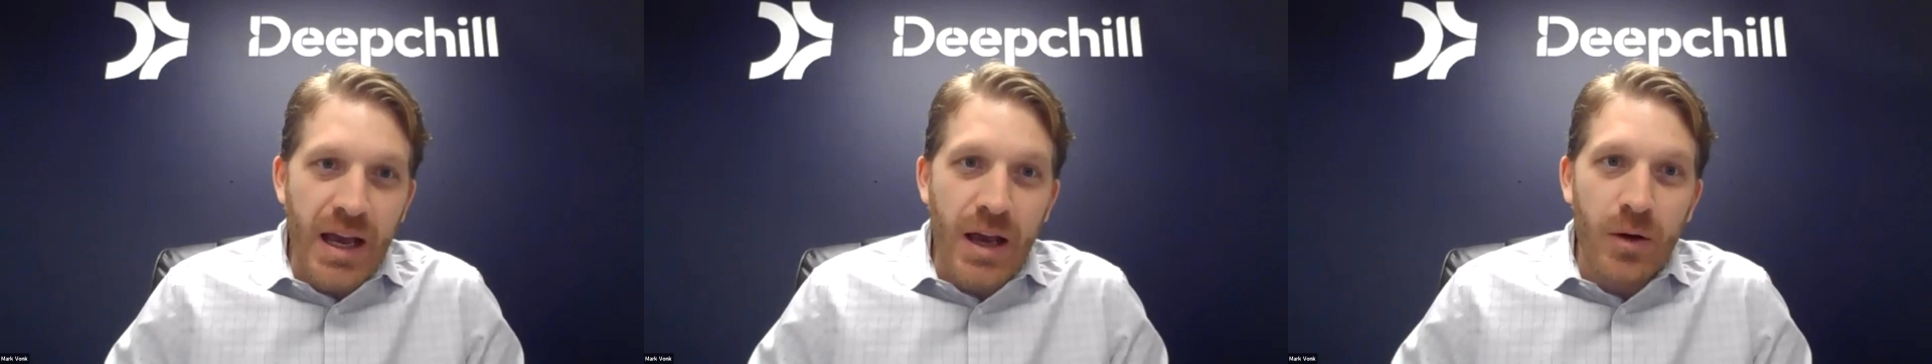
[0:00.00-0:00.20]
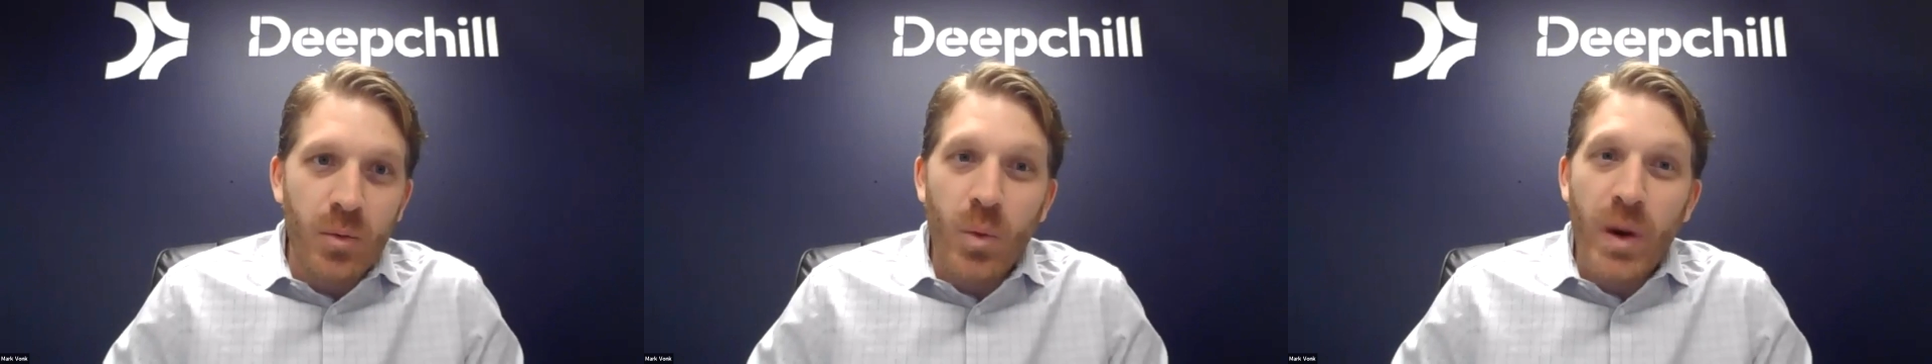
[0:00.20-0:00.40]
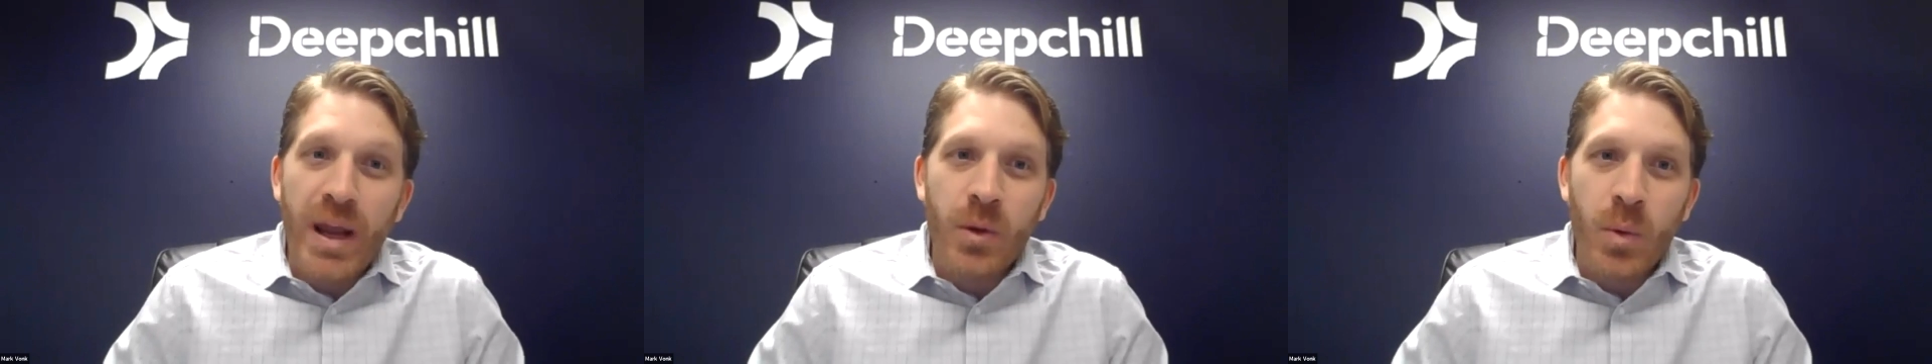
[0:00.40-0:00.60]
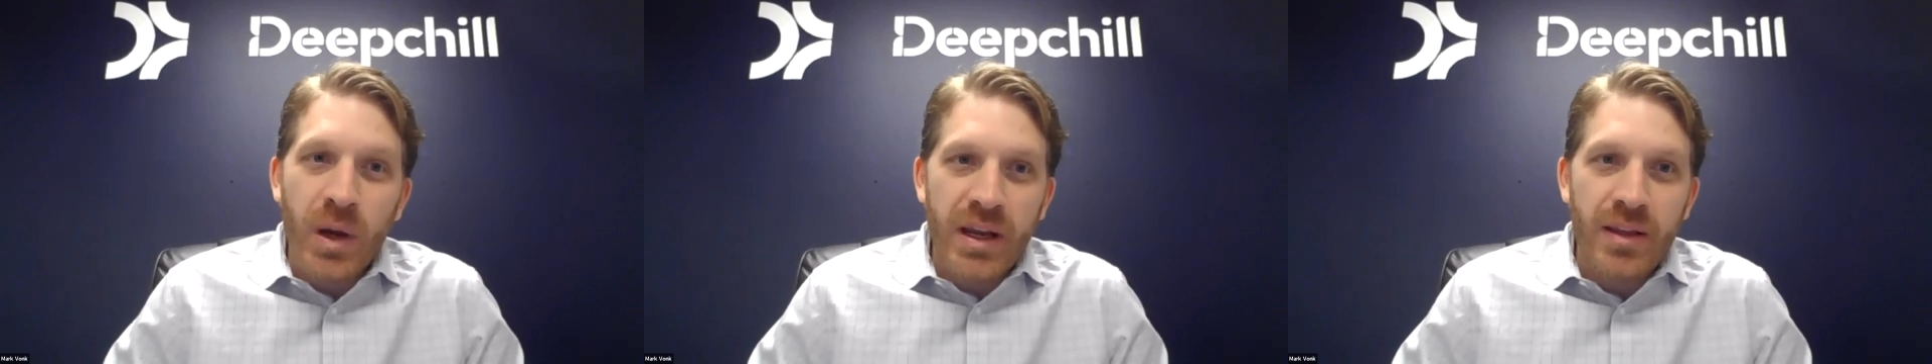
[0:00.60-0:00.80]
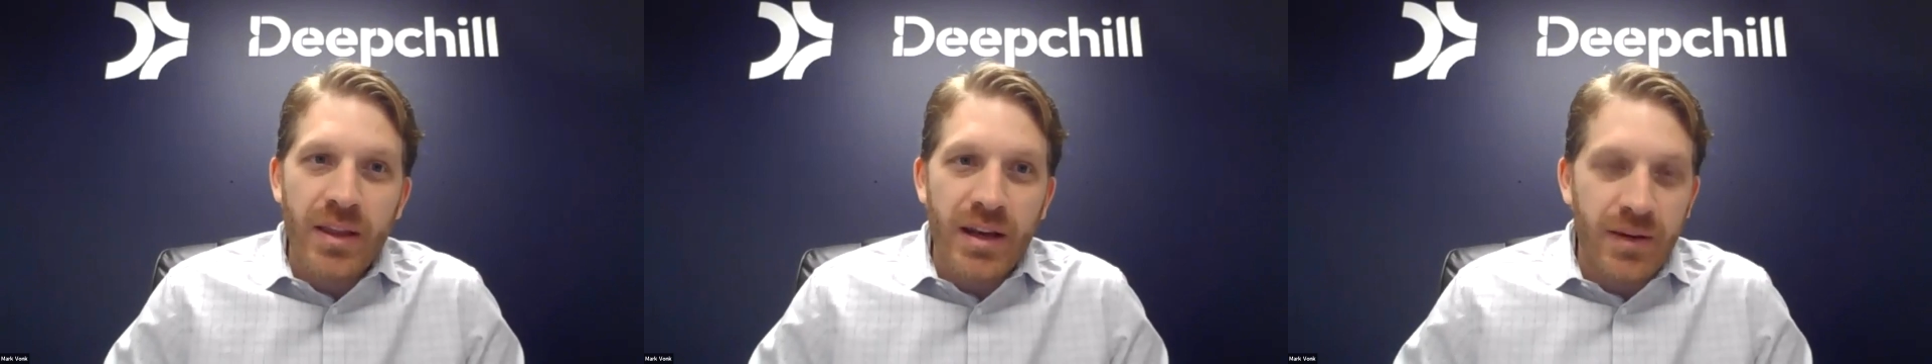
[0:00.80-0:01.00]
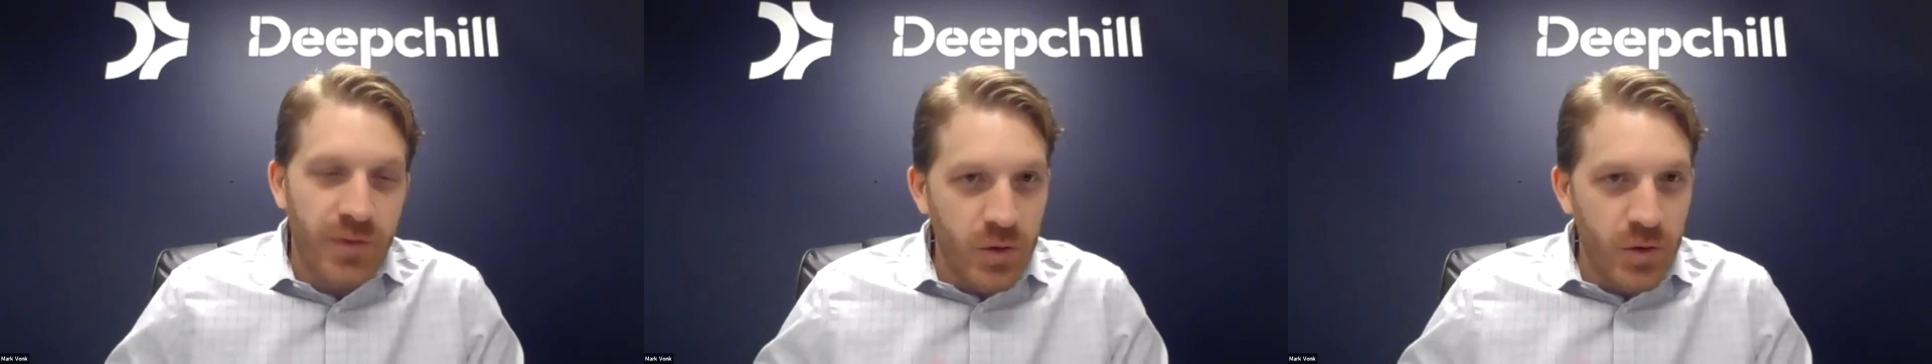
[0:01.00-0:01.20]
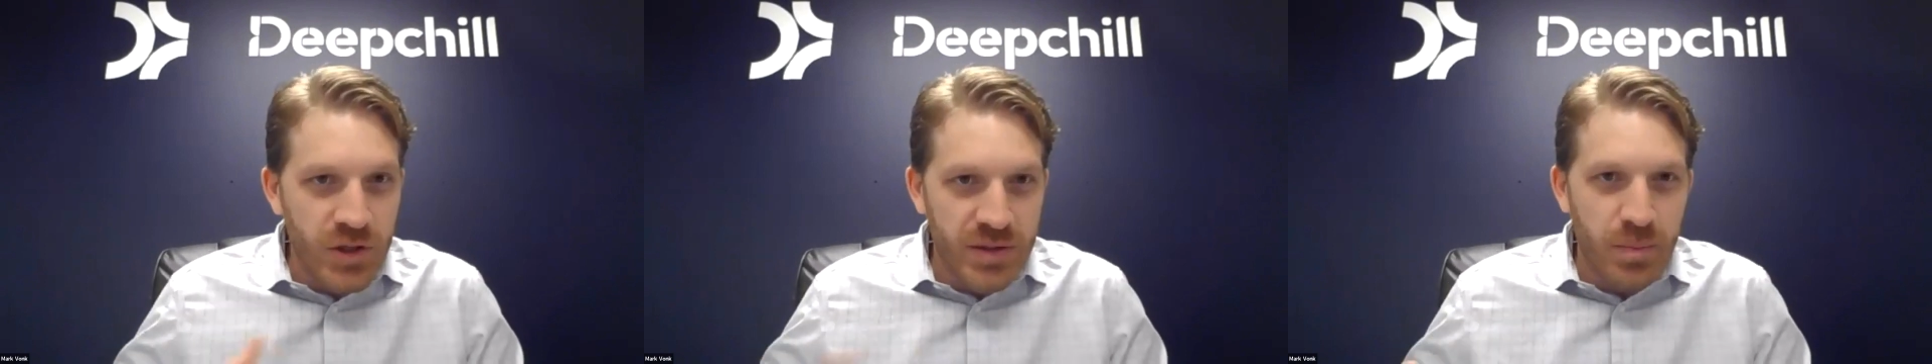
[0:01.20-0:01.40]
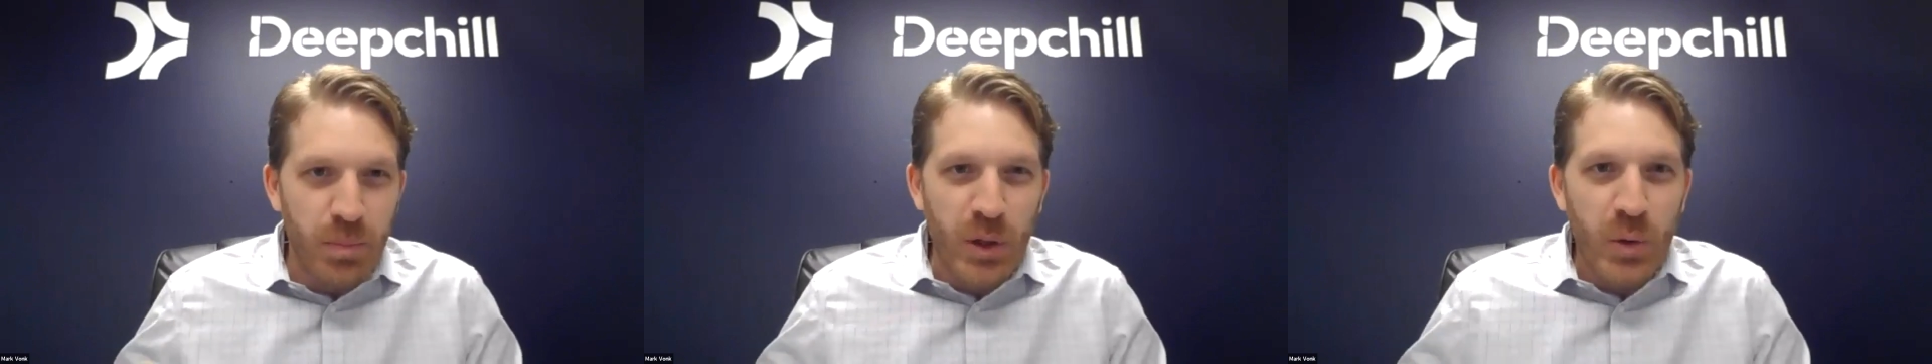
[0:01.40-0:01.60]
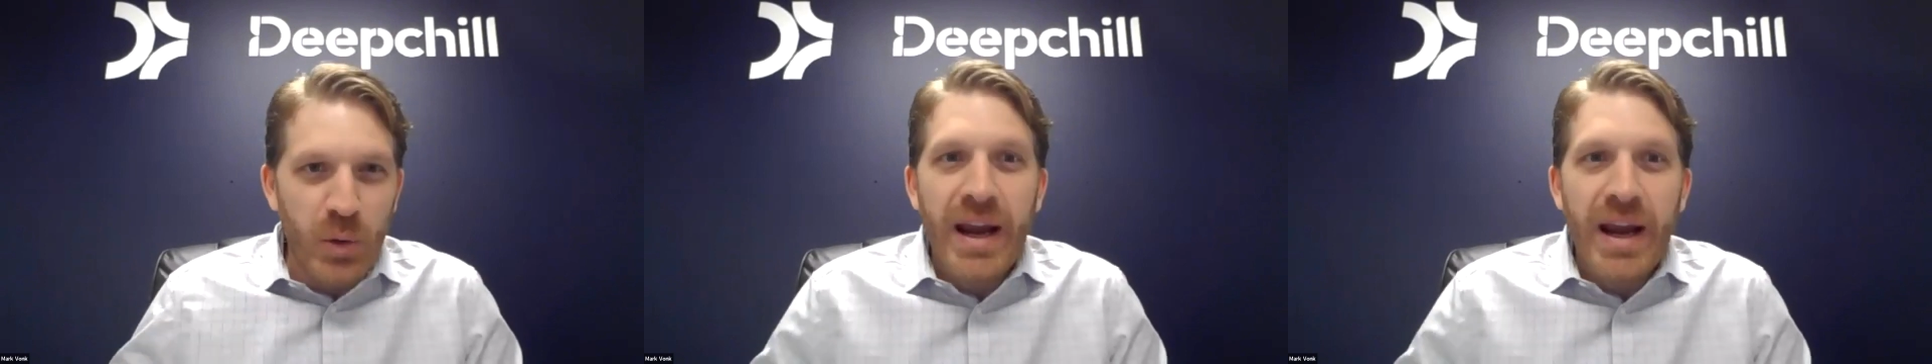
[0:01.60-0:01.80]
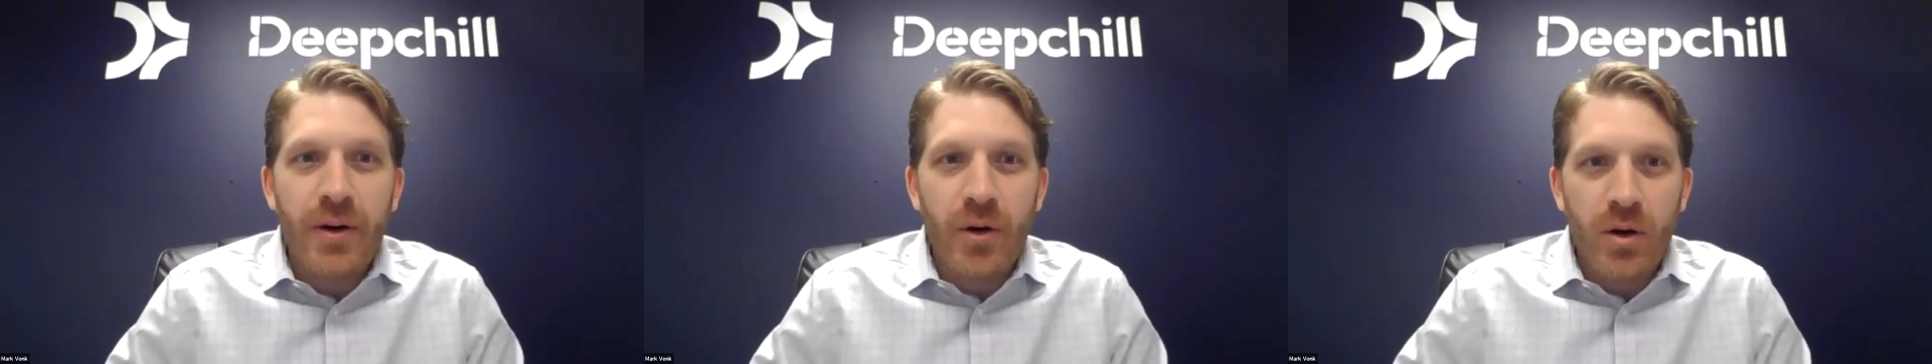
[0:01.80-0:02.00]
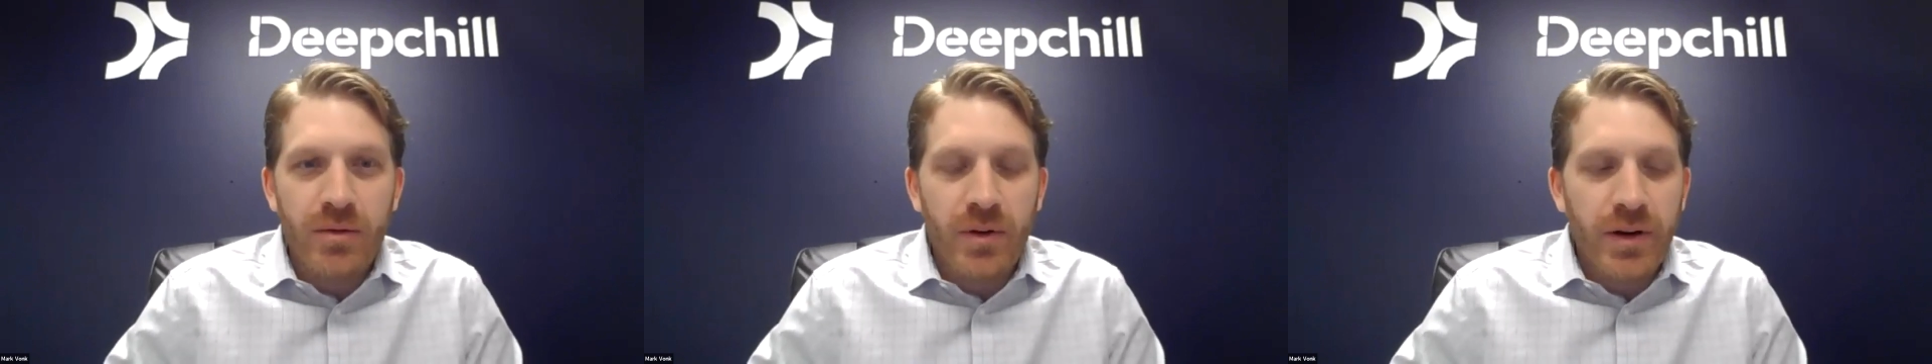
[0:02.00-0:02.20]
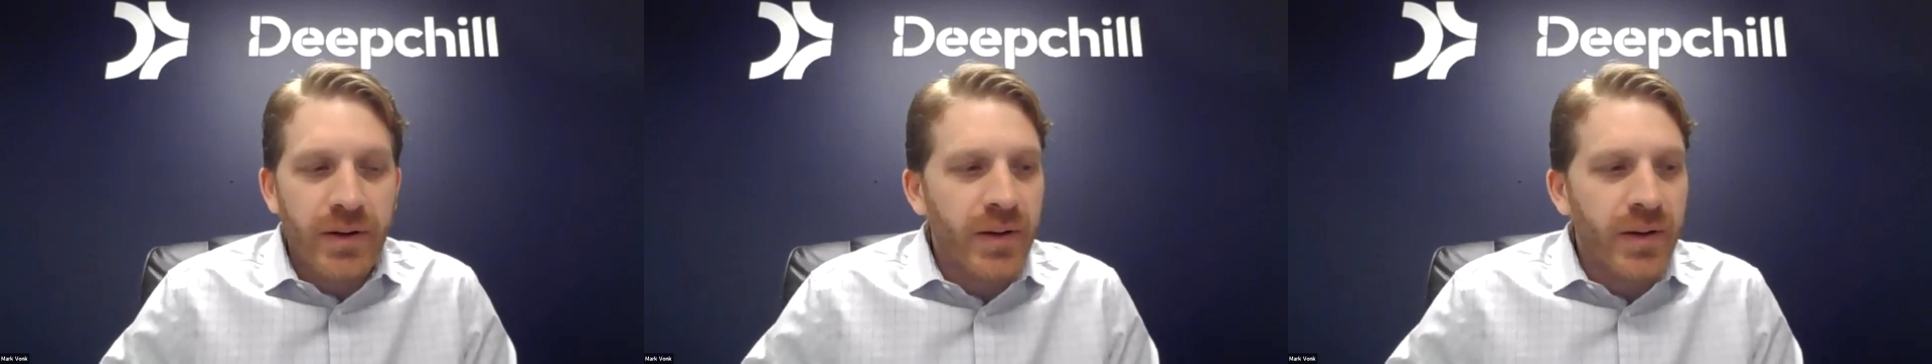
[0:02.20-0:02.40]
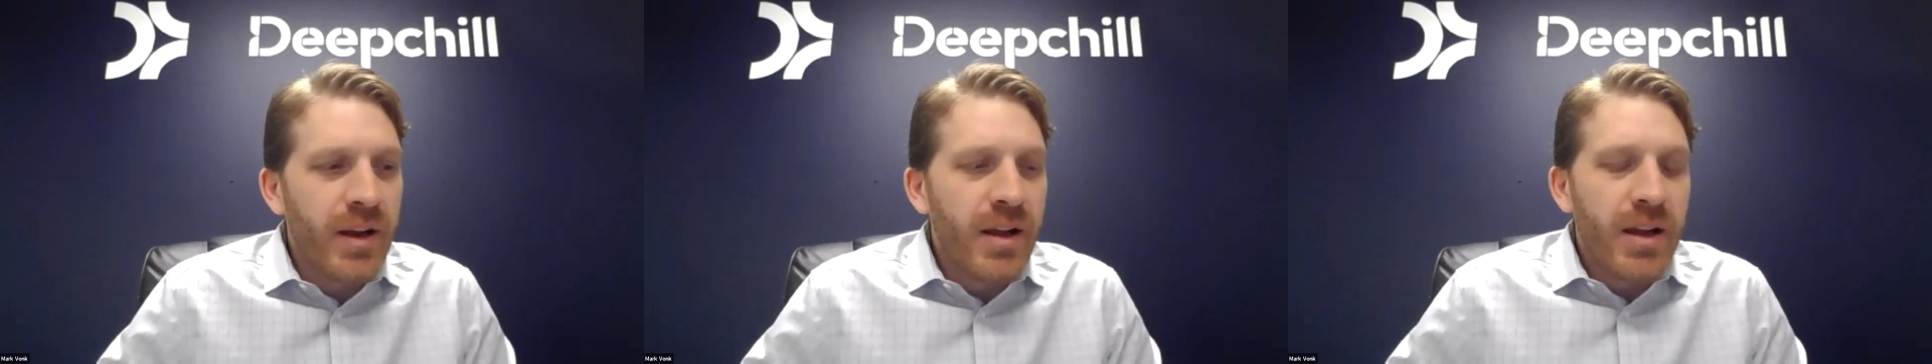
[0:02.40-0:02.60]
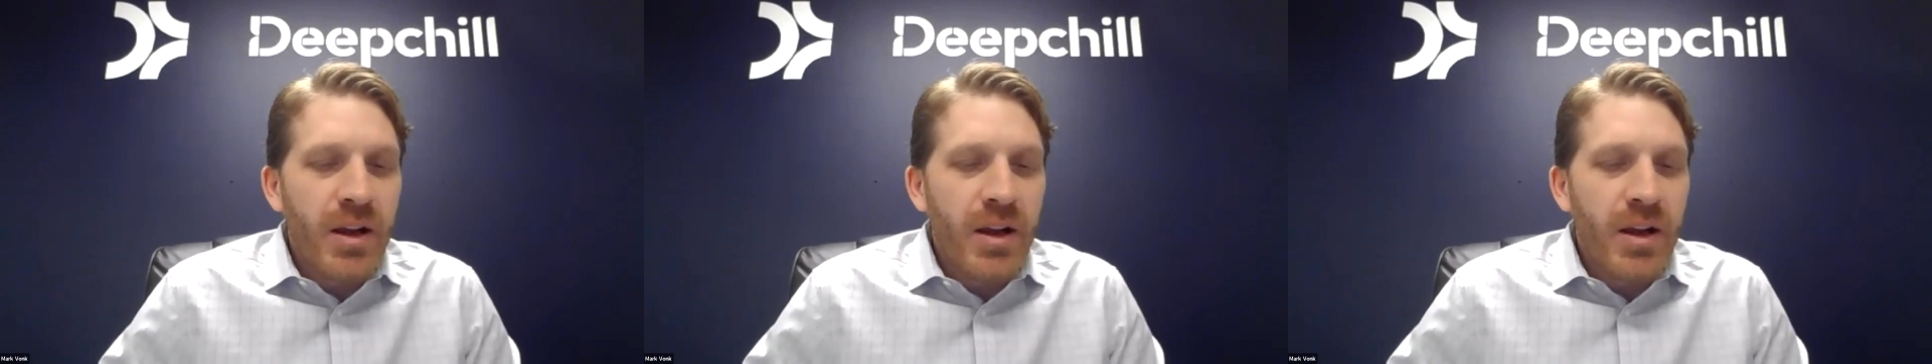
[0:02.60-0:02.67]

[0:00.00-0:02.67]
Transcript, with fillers: cooling down way quicker than if you just blew air over it.